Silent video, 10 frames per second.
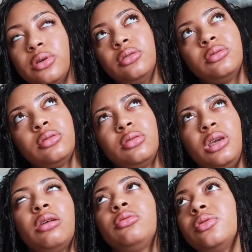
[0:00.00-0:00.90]
Well,
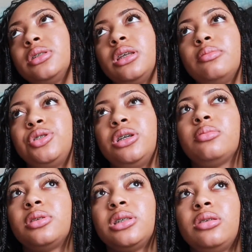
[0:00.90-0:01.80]
yeah, we went to the
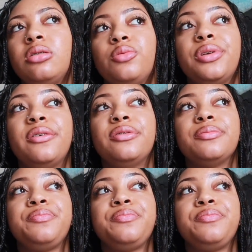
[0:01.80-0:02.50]
MGM casino with his